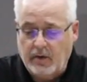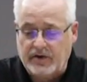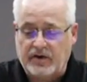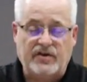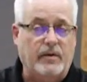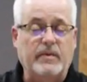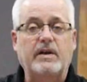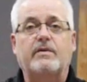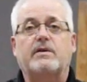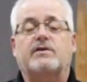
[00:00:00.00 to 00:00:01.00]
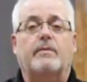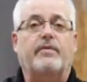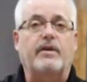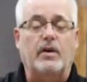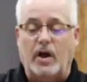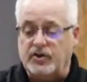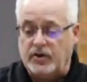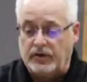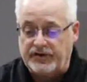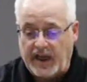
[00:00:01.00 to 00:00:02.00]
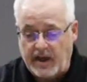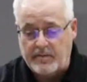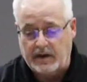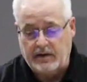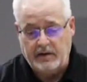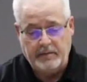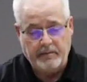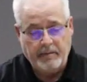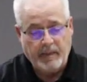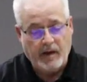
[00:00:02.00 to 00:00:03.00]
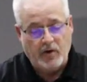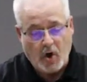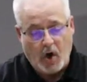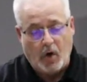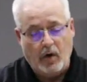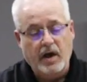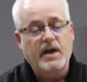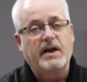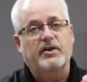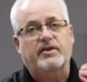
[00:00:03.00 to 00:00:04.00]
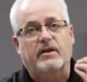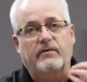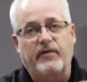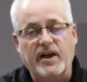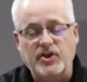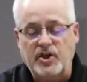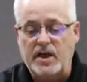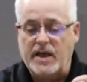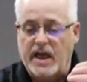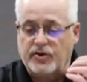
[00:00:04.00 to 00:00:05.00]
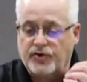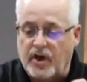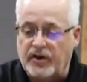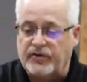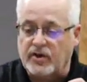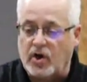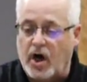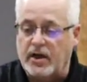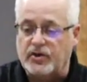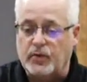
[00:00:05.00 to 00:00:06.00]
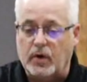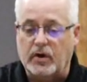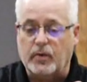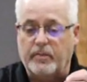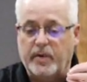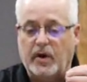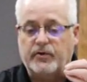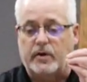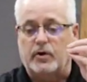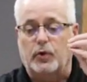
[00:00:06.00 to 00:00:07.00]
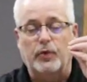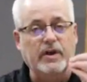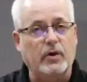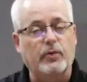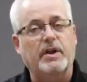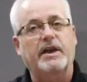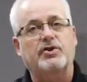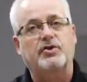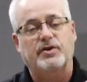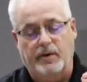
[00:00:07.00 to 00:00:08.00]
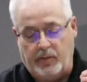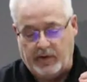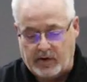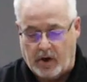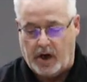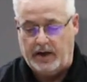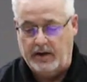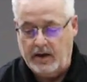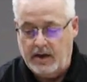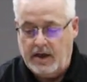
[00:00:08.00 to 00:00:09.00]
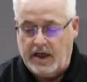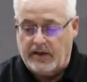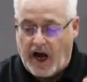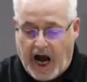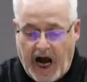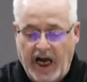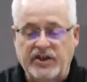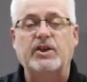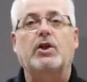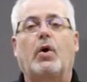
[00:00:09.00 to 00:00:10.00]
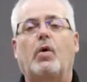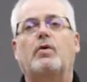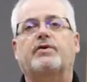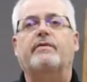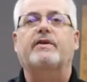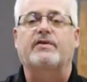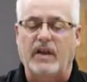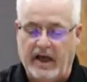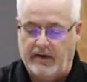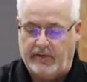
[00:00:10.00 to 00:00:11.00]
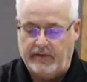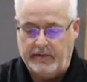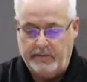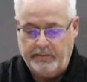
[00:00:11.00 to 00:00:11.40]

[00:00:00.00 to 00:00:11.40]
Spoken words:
Was it even some theological statement? No, his conviction and trust in God and his word were built on a real relationship with God in the highs and lows of his life.